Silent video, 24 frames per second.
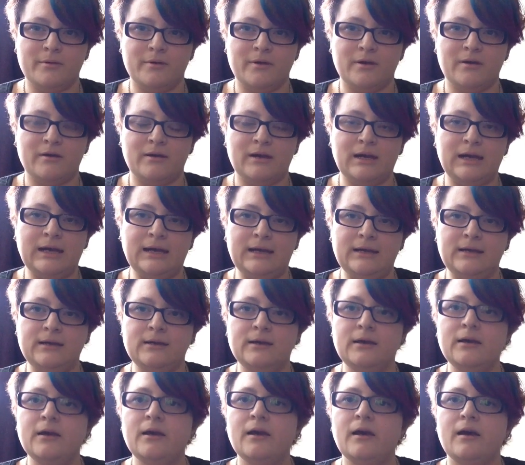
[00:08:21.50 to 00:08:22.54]
Okay,
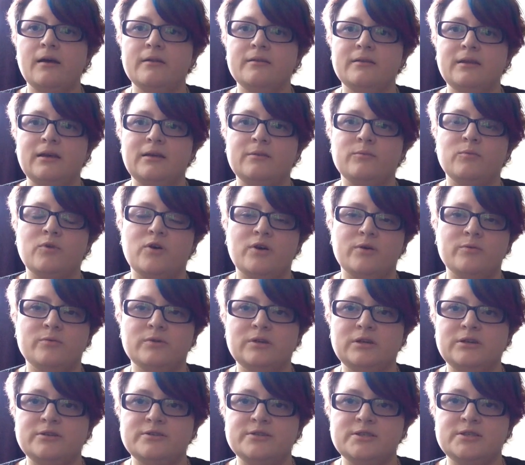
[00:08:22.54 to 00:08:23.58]
and then what I
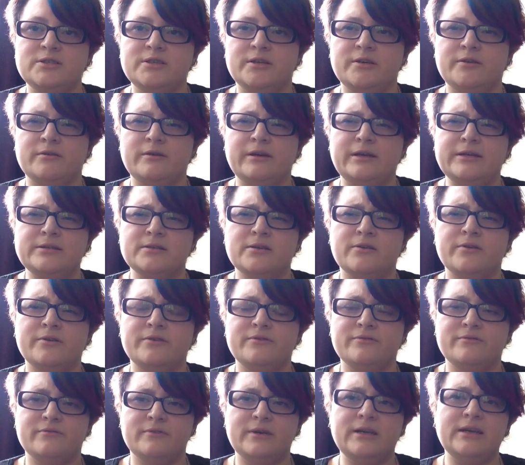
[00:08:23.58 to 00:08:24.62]
want you to do is kind
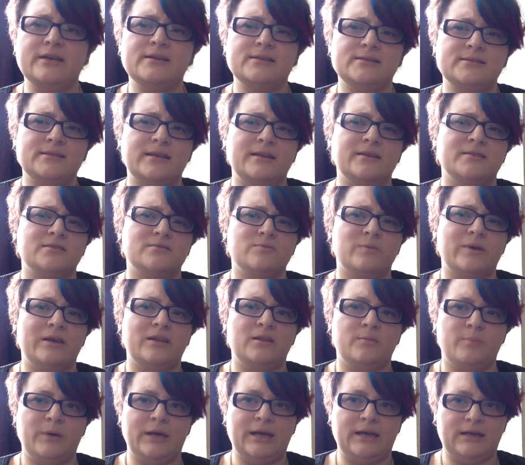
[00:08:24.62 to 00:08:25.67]
of reassess where
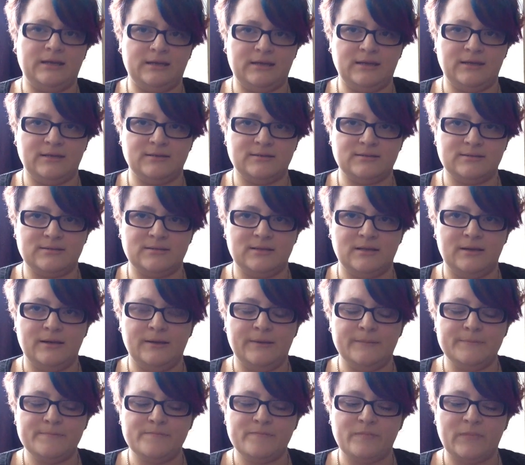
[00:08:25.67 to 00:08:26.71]
the pain is.
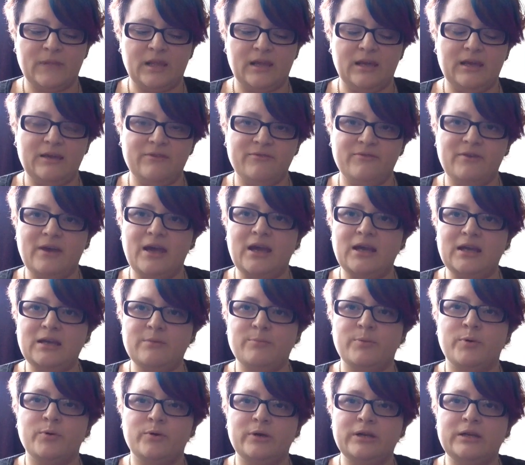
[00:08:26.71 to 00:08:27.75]
If at any
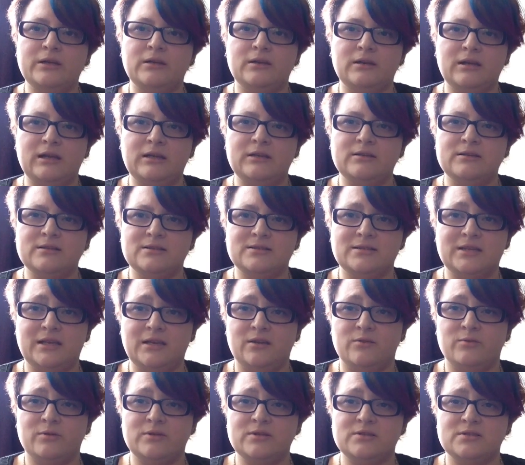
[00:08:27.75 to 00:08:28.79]
point in the
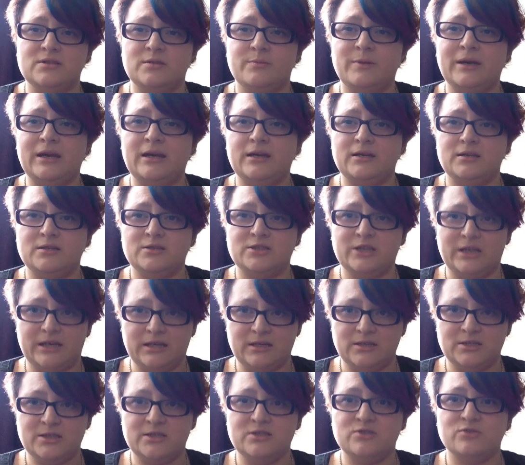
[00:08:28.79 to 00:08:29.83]
sequence the pain
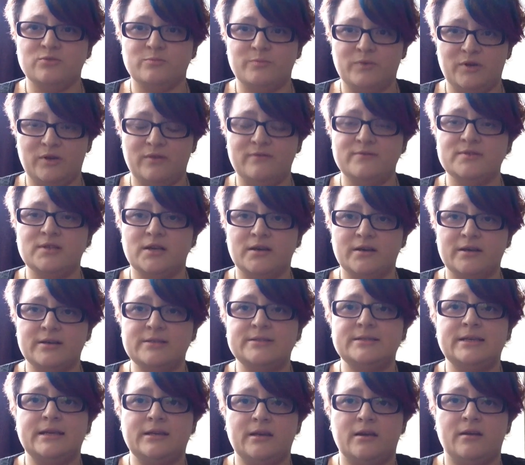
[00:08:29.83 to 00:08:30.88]
changes or moves, like I
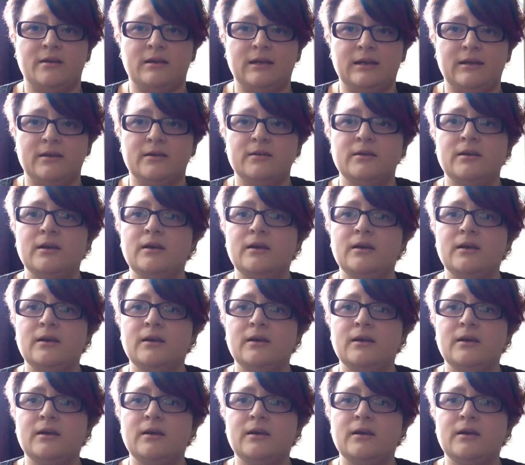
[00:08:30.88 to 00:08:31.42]
said earlier,